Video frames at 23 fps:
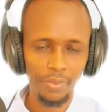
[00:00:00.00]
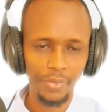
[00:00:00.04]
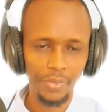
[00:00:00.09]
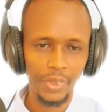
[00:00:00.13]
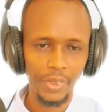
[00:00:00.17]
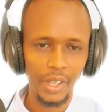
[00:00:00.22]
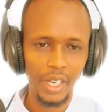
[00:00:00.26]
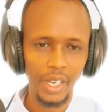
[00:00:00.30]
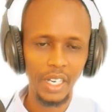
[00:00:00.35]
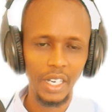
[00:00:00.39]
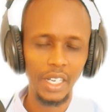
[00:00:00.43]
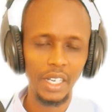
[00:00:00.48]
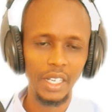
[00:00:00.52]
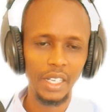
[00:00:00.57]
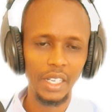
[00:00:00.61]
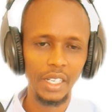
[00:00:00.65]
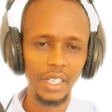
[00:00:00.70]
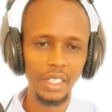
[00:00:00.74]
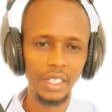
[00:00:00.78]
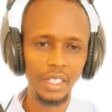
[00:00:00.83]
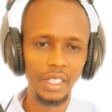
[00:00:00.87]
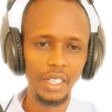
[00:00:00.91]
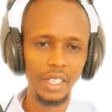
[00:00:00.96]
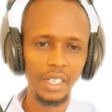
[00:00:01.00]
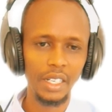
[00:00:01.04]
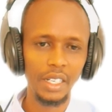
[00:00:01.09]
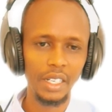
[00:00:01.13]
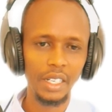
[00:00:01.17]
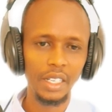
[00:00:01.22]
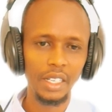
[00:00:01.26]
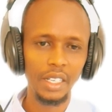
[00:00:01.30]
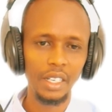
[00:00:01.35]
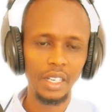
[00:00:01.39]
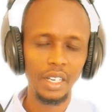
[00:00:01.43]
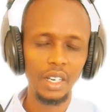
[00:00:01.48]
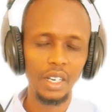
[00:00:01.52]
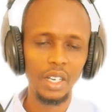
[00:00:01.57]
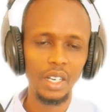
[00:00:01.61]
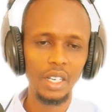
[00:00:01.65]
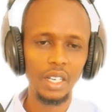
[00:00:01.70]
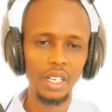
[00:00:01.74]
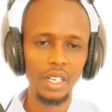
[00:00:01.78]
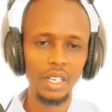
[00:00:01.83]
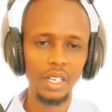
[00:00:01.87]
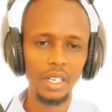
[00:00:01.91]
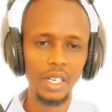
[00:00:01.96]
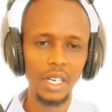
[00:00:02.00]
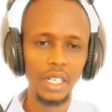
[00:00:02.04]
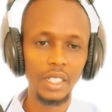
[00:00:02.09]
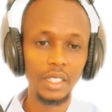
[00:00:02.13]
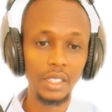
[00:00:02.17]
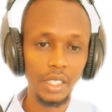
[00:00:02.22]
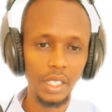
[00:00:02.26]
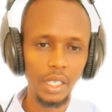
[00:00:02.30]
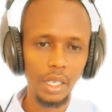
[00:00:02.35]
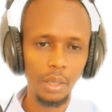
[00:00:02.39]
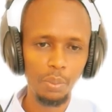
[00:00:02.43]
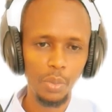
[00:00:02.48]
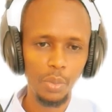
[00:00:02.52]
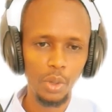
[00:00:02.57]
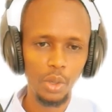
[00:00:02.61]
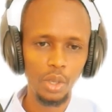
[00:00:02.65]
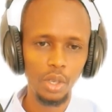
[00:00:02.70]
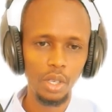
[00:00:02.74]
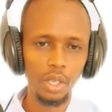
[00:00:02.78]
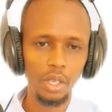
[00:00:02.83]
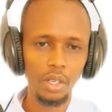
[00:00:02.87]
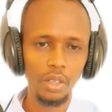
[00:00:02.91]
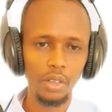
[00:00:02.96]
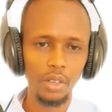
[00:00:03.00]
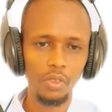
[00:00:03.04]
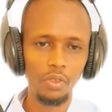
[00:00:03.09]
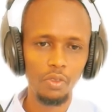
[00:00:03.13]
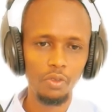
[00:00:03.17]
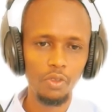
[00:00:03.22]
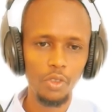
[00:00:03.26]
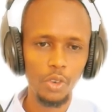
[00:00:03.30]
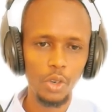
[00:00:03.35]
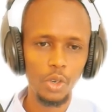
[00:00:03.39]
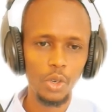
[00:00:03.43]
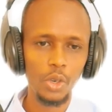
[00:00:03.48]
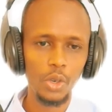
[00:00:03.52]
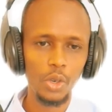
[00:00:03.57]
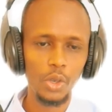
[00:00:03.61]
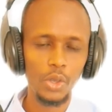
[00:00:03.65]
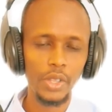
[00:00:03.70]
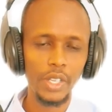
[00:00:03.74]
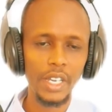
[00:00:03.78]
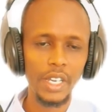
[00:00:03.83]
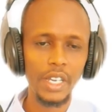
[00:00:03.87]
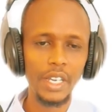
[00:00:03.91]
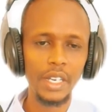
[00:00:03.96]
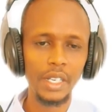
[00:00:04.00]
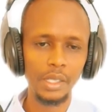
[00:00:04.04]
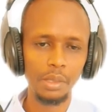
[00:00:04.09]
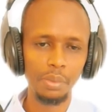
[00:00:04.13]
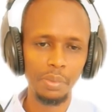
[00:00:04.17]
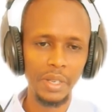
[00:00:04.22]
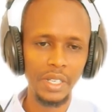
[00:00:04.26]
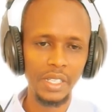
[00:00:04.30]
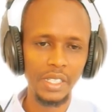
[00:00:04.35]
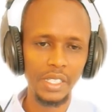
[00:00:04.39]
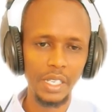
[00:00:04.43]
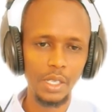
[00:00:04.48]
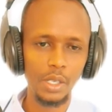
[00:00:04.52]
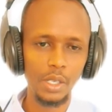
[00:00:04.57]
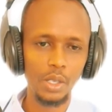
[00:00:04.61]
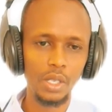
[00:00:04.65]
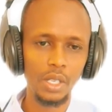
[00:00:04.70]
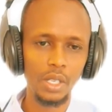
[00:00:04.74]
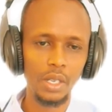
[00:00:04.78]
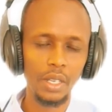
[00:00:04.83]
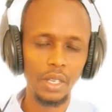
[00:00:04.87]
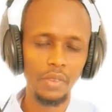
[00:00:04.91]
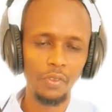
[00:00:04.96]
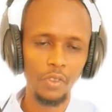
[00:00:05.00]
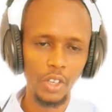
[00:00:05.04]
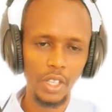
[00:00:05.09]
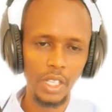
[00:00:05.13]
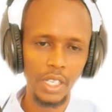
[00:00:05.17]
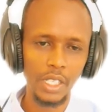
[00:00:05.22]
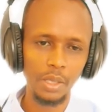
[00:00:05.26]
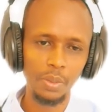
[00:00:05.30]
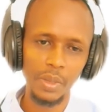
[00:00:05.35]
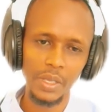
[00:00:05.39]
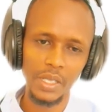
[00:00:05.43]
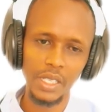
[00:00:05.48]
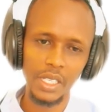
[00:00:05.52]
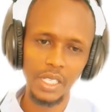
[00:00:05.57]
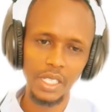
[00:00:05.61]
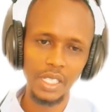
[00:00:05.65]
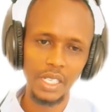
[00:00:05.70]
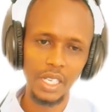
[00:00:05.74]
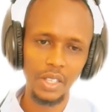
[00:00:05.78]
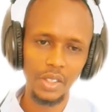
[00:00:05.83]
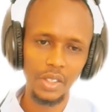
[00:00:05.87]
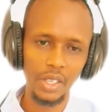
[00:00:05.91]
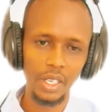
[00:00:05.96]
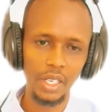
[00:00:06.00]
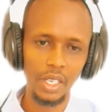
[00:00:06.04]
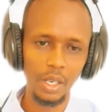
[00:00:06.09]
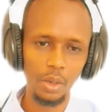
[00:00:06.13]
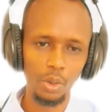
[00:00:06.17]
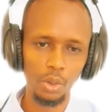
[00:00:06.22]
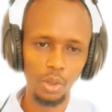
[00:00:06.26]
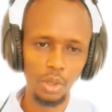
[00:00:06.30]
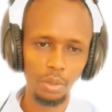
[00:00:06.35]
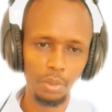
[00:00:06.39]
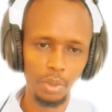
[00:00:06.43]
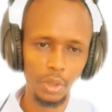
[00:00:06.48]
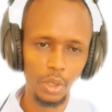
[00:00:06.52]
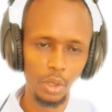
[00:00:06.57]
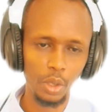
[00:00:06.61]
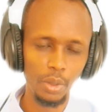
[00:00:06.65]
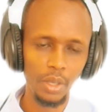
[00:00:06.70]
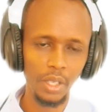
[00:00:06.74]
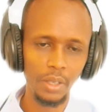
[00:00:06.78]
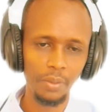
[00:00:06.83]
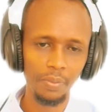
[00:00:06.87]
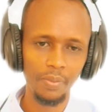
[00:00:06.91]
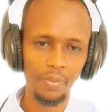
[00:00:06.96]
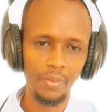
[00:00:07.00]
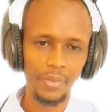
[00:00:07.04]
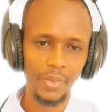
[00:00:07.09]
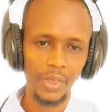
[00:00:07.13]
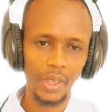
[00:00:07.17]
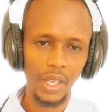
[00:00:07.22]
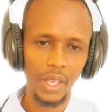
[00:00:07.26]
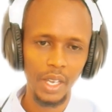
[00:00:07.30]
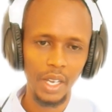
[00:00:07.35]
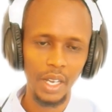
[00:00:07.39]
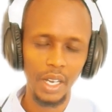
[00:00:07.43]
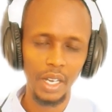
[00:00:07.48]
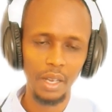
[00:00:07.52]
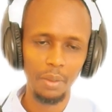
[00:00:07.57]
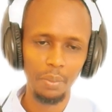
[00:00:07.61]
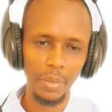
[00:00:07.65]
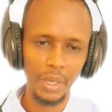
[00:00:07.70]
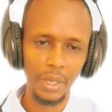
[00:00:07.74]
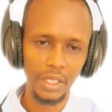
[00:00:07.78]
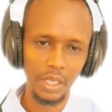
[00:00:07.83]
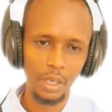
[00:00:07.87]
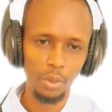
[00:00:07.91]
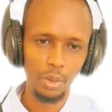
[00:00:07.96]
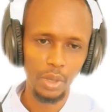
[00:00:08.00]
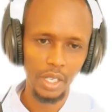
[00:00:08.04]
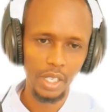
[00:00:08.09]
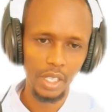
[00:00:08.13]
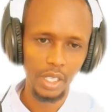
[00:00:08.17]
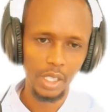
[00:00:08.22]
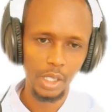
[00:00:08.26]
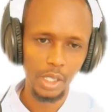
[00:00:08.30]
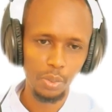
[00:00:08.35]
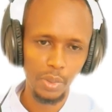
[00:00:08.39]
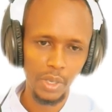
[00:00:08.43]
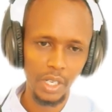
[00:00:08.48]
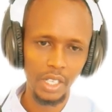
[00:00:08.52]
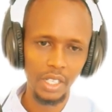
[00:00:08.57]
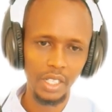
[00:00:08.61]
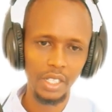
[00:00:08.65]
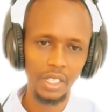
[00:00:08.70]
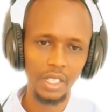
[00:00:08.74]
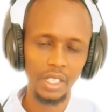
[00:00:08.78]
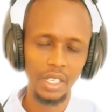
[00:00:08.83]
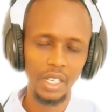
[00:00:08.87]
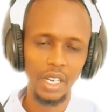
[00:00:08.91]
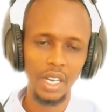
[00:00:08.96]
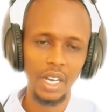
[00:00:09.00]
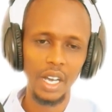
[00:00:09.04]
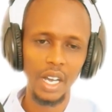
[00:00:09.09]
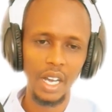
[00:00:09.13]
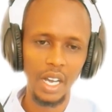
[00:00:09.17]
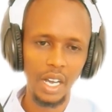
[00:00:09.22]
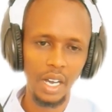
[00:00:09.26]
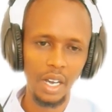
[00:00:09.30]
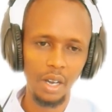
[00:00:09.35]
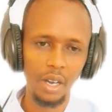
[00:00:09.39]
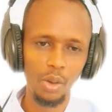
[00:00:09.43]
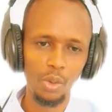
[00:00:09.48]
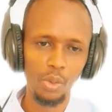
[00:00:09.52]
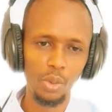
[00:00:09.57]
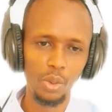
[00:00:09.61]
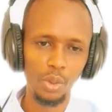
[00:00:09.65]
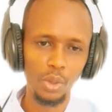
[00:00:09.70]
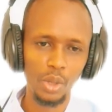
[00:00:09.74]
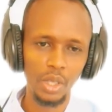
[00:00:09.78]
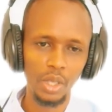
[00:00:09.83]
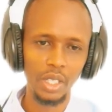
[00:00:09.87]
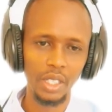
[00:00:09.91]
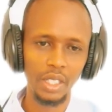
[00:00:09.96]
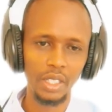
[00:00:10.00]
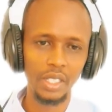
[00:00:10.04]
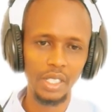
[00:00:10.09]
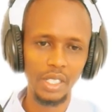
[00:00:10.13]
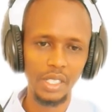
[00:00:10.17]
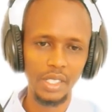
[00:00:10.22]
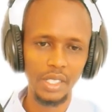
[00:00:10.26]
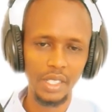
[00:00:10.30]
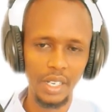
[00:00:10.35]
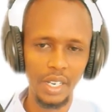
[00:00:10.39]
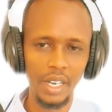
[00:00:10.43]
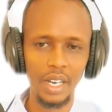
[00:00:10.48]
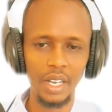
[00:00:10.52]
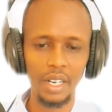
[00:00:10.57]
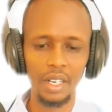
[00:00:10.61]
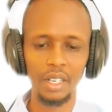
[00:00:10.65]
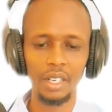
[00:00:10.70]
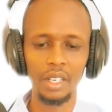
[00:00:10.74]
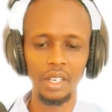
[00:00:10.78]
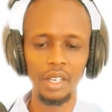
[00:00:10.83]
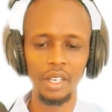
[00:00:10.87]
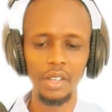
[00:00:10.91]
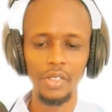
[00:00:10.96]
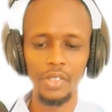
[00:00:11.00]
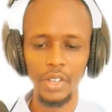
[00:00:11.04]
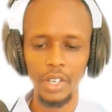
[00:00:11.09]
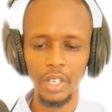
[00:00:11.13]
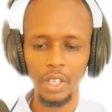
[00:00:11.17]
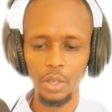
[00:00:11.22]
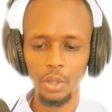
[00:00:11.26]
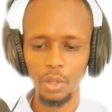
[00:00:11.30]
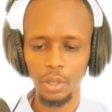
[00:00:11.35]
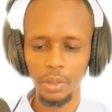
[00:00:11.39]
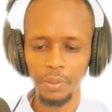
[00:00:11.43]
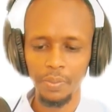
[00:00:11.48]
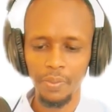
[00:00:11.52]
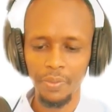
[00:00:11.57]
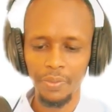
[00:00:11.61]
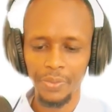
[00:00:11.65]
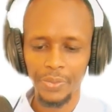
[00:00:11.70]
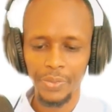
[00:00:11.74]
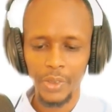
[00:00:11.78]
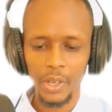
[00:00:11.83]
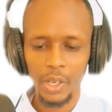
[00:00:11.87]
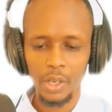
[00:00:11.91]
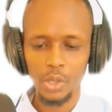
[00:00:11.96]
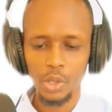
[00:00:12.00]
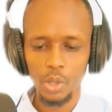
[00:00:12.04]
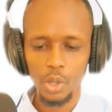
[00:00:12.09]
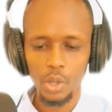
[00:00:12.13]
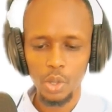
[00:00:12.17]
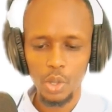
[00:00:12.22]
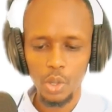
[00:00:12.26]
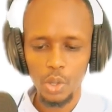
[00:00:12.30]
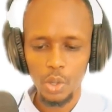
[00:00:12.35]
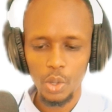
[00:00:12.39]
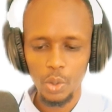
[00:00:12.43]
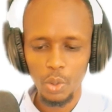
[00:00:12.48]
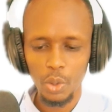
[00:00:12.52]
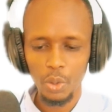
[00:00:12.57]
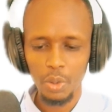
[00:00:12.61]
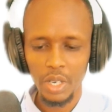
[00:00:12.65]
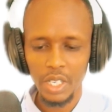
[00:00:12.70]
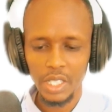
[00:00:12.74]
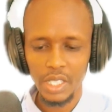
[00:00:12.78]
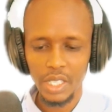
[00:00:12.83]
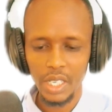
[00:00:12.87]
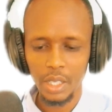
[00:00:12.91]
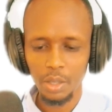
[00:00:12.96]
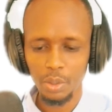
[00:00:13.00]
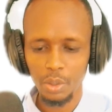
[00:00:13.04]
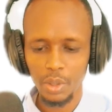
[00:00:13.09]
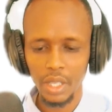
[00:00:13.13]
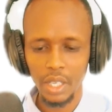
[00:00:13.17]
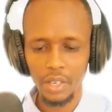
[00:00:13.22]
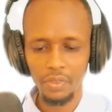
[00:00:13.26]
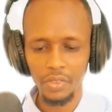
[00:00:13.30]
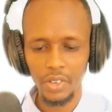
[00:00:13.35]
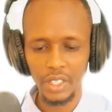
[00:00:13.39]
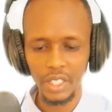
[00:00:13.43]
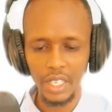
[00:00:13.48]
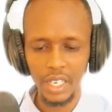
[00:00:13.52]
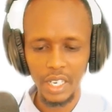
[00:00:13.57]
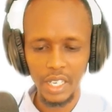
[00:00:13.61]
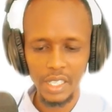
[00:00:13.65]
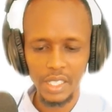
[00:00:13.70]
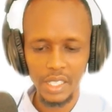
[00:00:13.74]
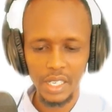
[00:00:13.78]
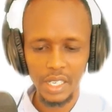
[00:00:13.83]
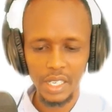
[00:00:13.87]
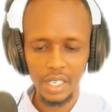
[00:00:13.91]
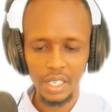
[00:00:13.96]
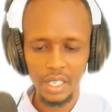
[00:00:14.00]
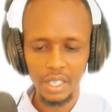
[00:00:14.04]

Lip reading: and a table for the expenses. For the expenses, I think I won't be doing, but I will explain how it is done. Thank you. So we will start with the fertilizer.